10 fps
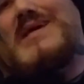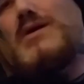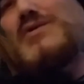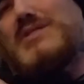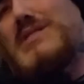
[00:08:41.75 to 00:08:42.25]

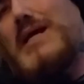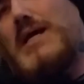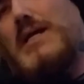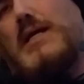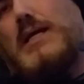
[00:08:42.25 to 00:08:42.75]

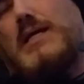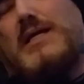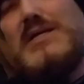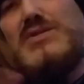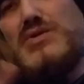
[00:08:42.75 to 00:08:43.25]
understand
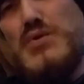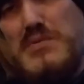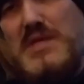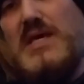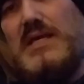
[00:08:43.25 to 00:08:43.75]
is two
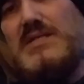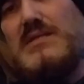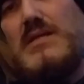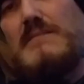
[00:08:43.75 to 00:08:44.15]
things.